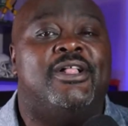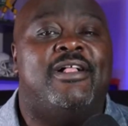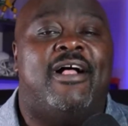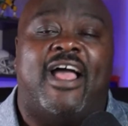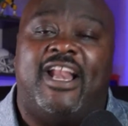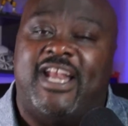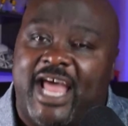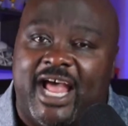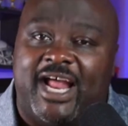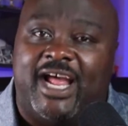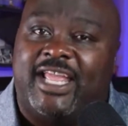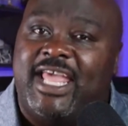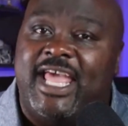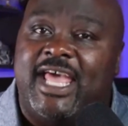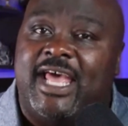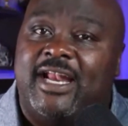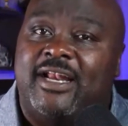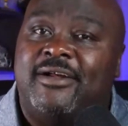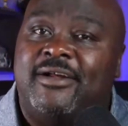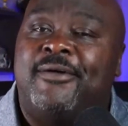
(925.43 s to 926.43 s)
And that,
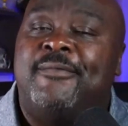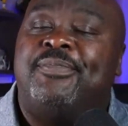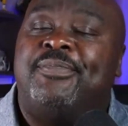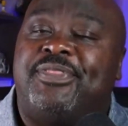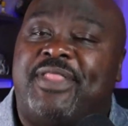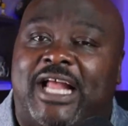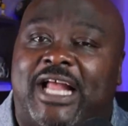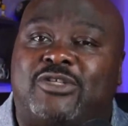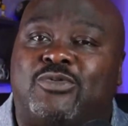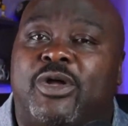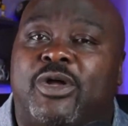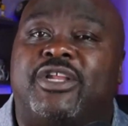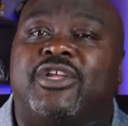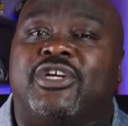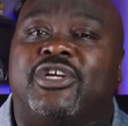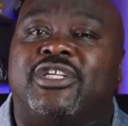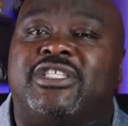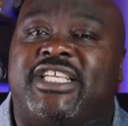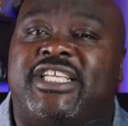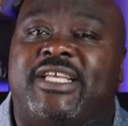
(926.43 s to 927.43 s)
again, that's what
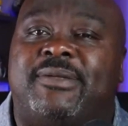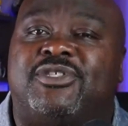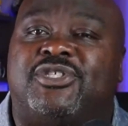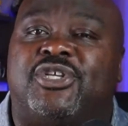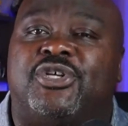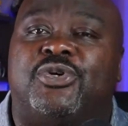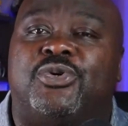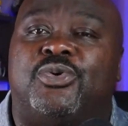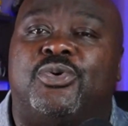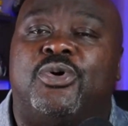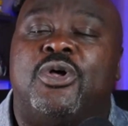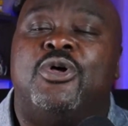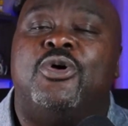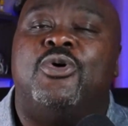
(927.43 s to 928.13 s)
good teams do.